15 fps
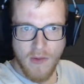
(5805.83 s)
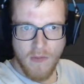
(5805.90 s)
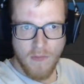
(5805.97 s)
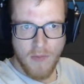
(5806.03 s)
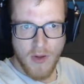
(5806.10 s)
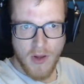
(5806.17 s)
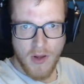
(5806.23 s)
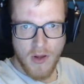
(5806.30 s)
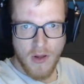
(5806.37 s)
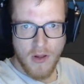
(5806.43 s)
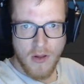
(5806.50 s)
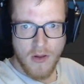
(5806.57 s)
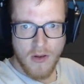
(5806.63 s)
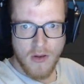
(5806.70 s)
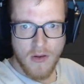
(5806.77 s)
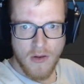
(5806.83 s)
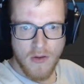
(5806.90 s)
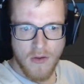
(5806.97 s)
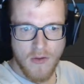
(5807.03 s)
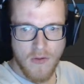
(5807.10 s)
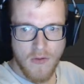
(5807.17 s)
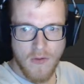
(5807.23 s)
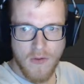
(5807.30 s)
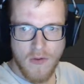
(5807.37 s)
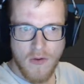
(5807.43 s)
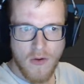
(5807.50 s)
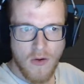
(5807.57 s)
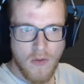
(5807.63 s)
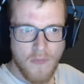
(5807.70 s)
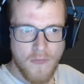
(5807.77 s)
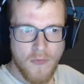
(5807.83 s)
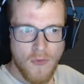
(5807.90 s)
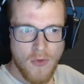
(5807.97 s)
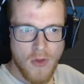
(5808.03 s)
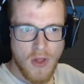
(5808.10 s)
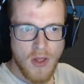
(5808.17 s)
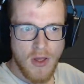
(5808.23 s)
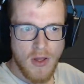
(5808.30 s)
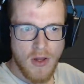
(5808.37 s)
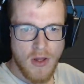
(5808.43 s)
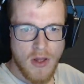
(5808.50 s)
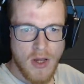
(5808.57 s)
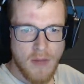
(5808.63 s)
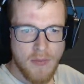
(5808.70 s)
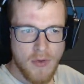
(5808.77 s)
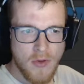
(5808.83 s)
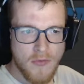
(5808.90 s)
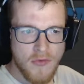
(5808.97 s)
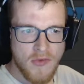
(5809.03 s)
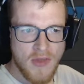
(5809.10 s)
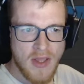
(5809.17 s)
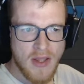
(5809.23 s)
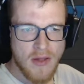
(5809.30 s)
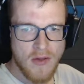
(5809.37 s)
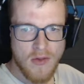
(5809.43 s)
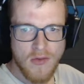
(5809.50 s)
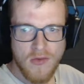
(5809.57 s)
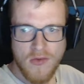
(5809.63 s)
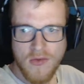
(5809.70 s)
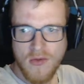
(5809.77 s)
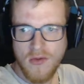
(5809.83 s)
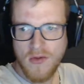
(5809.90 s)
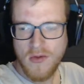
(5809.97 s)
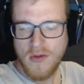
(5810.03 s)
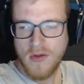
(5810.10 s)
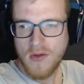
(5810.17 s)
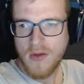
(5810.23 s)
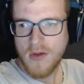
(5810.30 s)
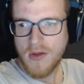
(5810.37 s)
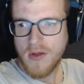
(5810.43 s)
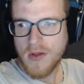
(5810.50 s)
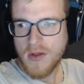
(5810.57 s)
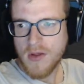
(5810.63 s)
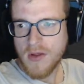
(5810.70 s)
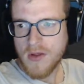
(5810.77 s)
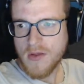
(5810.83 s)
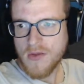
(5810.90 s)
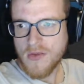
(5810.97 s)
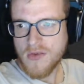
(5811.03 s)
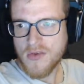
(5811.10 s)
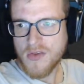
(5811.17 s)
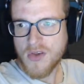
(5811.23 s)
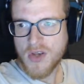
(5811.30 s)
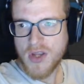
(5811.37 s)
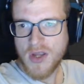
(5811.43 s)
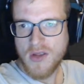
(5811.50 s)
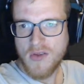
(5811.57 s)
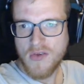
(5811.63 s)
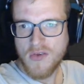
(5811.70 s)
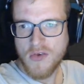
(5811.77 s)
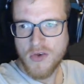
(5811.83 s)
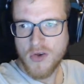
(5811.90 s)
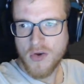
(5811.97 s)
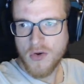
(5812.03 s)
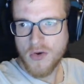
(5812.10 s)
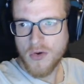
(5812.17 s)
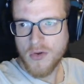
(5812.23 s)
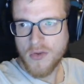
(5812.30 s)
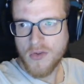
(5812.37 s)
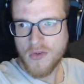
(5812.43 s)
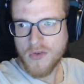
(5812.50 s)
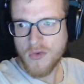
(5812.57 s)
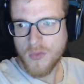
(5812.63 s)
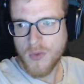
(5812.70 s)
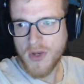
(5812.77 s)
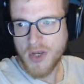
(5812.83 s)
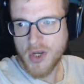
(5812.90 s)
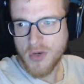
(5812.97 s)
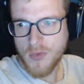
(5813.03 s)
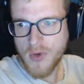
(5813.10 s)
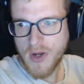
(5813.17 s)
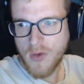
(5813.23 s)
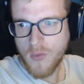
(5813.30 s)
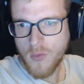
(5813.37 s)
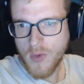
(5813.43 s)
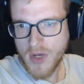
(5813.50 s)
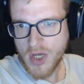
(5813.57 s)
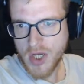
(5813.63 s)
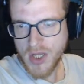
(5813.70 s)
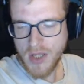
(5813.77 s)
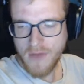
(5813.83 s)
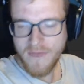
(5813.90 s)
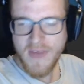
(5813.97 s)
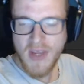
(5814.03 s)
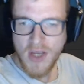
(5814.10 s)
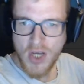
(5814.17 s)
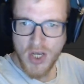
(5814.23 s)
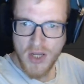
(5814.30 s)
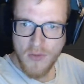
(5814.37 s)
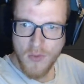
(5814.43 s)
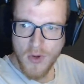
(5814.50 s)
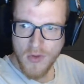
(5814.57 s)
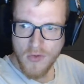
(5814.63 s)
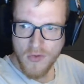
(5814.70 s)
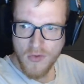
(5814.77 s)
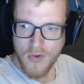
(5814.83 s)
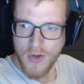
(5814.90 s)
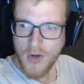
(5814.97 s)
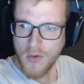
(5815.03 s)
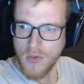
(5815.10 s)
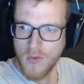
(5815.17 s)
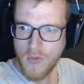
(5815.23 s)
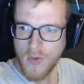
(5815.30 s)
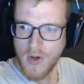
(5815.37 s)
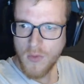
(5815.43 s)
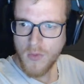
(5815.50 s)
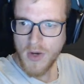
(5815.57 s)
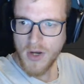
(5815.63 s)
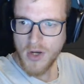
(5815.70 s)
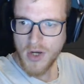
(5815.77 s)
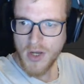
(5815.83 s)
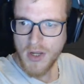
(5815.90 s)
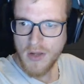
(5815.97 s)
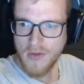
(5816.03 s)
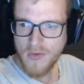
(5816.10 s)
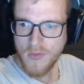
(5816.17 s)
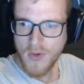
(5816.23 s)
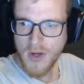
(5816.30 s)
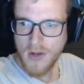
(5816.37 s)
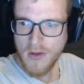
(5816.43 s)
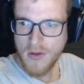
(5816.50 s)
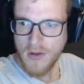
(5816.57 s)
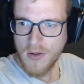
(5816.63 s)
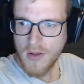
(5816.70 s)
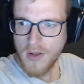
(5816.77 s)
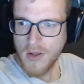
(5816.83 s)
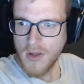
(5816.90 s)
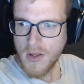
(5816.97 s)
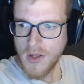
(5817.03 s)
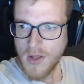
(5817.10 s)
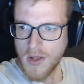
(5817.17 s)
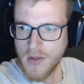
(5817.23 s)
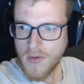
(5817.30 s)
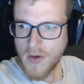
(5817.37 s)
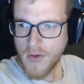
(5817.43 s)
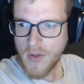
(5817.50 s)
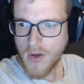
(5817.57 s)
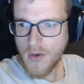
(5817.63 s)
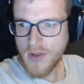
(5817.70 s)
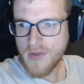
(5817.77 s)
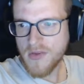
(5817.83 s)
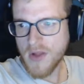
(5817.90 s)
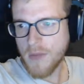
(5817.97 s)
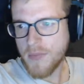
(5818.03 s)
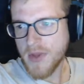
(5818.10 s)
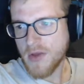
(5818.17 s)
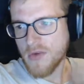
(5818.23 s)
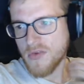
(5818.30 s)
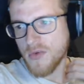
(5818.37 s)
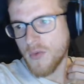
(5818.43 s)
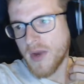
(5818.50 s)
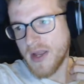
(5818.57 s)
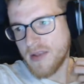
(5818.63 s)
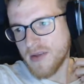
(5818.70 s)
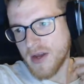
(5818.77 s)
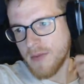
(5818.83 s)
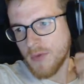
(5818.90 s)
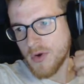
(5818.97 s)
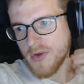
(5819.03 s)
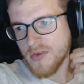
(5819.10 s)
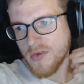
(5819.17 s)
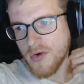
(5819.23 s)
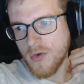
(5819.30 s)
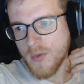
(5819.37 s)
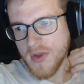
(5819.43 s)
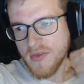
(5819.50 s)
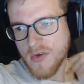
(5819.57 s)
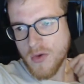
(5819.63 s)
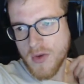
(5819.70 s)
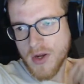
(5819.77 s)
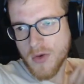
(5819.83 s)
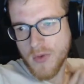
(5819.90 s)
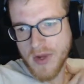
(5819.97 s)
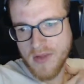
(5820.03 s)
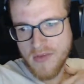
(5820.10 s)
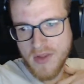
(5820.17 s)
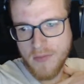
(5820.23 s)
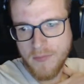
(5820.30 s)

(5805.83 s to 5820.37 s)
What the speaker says: But hopefully in a couple of seconds, she should switch around which TV she wants to go to and where she is, right? Oh no, it's not, because the wait timer is always going crazy.